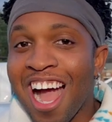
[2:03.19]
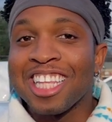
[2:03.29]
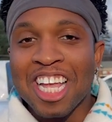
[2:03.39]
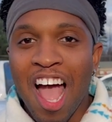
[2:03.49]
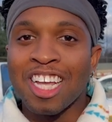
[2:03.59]

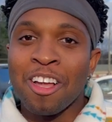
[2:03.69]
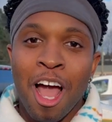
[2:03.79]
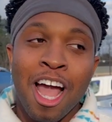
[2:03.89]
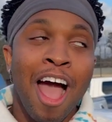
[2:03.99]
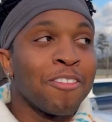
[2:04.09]
think
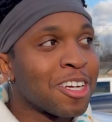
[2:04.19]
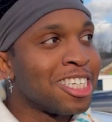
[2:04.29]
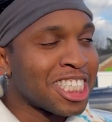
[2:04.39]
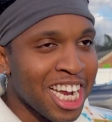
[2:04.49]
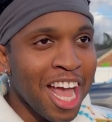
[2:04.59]
I have a good
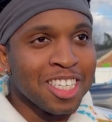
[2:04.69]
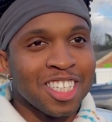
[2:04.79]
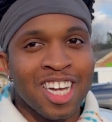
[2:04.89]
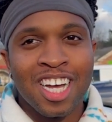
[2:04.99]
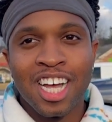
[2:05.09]
chance
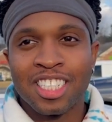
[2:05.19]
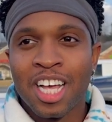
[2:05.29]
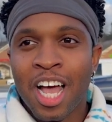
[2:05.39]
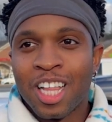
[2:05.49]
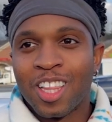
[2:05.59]
because
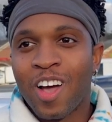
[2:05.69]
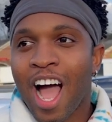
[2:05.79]
look,